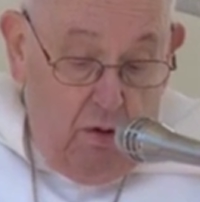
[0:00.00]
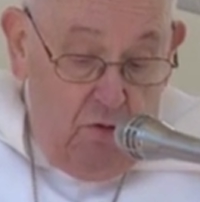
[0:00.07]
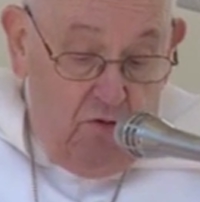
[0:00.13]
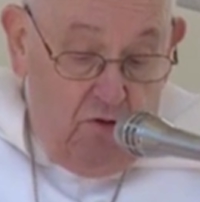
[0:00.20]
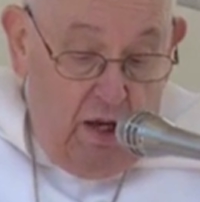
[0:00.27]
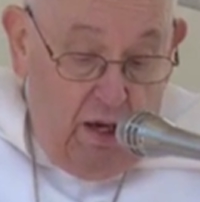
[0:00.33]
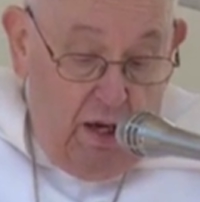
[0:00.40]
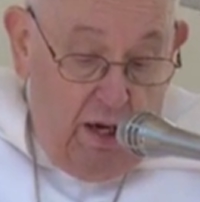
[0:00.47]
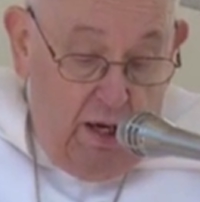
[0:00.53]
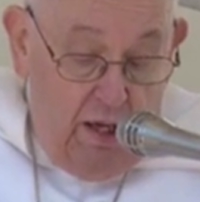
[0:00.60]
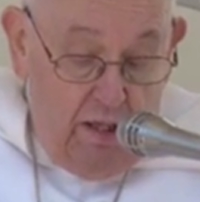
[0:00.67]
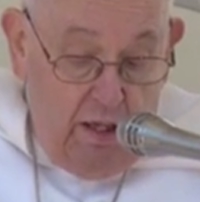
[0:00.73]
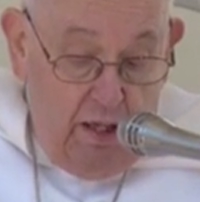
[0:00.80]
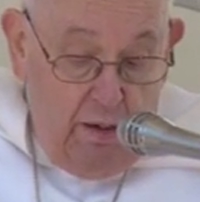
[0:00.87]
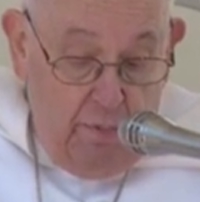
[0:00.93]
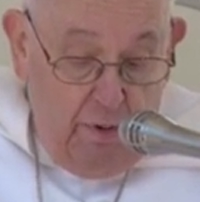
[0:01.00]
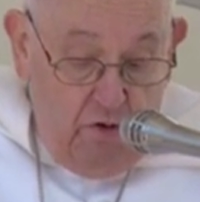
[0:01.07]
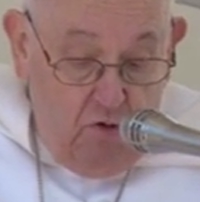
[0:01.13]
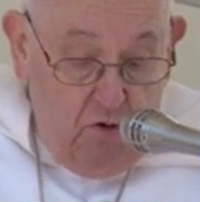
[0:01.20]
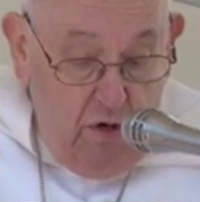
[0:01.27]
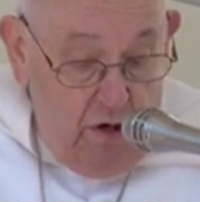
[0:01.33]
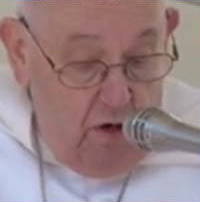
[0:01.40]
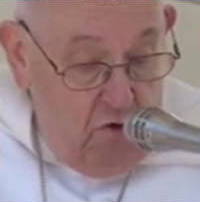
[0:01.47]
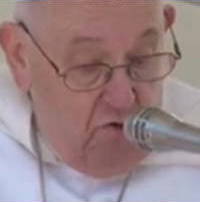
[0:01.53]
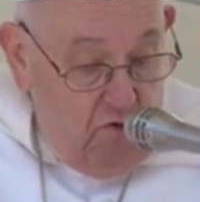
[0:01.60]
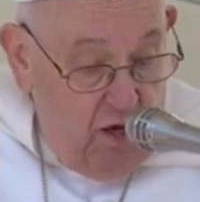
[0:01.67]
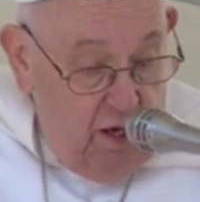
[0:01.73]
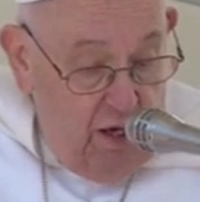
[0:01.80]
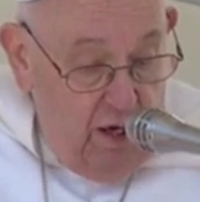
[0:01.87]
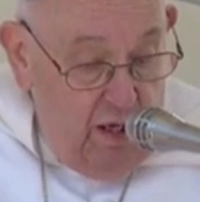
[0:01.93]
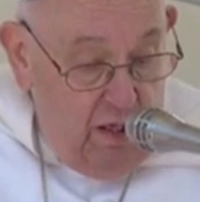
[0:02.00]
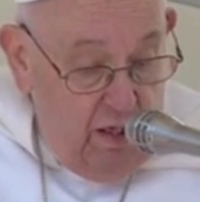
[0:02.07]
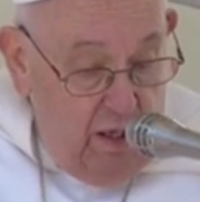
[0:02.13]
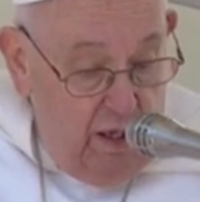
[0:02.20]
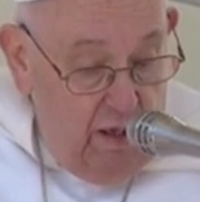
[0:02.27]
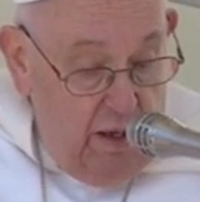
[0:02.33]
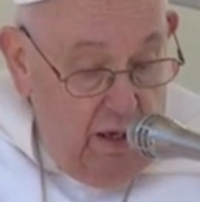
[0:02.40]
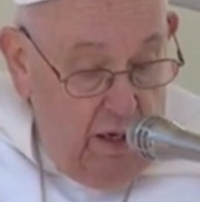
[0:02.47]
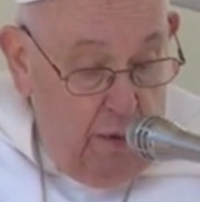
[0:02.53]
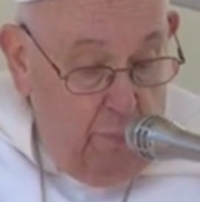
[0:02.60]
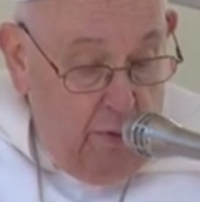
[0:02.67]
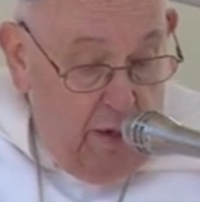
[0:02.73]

consacrate, le persone consacrate alla